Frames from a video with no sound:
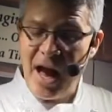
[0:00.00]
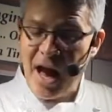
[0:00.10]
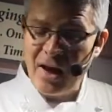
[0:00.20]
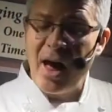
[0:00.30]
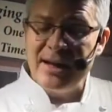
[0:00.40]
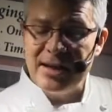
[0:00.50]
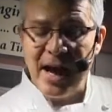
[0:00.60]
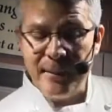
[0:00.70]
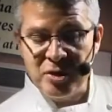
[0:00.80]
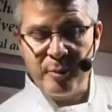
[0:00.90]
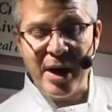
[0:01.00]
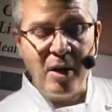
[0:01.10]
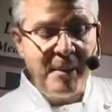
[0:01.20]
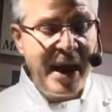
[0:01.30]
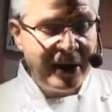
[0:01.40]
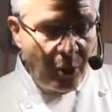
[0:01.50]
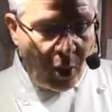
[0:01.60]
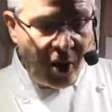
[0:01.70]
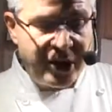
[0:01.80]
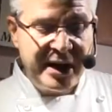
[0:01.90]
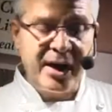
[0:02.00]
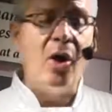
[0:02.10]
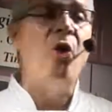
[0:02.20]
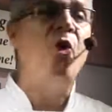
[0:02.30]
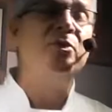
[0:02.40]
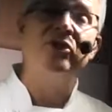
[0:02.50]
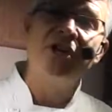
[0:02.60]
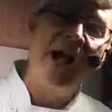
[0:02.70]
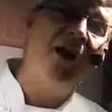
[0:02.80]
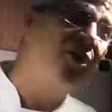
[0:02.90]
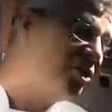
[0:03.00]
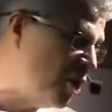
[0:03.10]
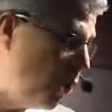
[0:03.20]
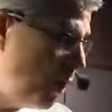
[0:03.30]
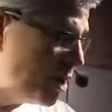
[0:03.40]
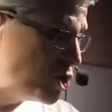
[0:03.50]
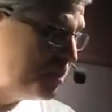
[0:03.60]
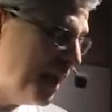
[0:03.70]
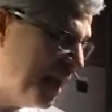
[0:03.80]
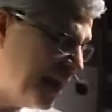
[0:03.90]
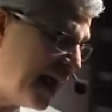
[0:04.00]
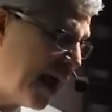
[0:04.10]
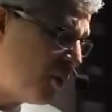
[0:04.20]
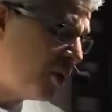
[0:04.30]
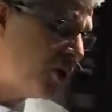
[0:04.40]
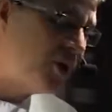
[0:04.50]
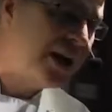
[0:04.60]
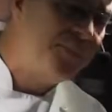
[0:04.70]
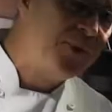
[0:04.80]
A lot of times you're brown bagging to work, you get home, you're tired, you don't want to spend an hour cooking.